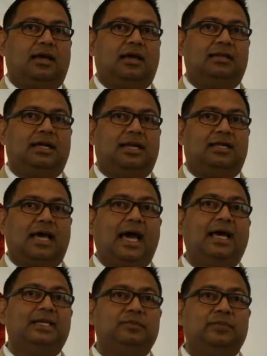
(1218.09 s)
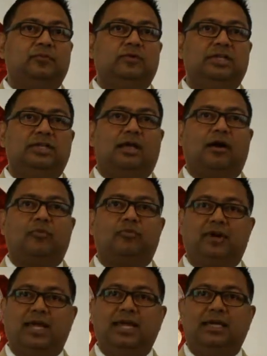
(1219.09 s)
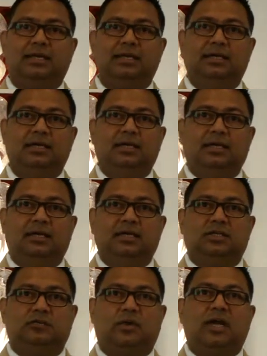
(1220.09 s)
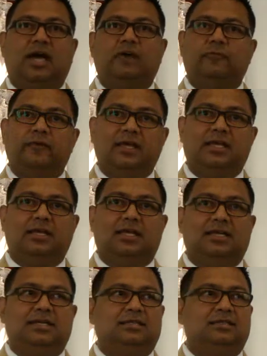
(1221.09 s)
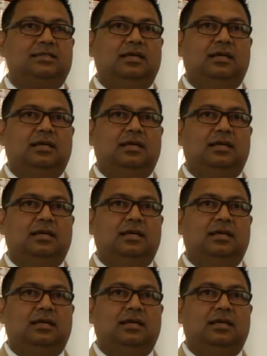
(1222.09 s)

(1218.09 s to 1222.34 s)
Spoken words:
And that attachment within our praying is where I feel is